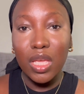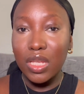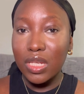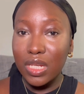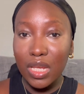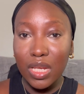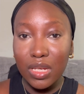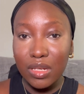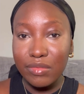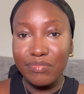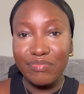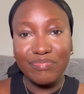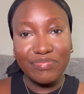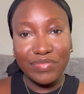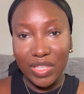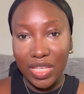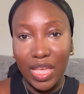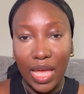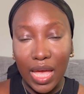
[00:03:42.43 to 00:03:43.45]
then
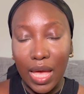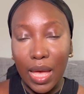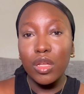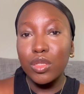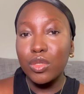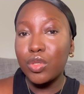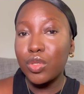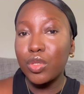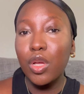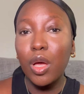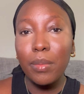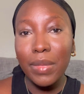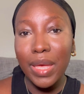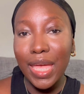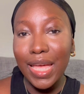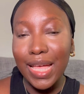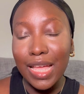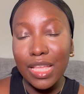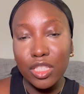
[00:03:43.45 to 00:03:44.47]
yeah, do not
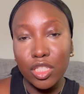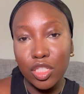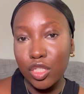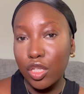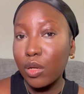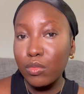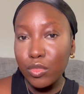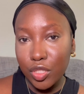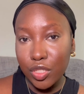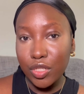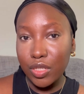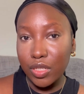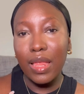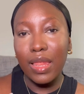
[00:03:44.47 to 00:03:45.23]
make assumptions.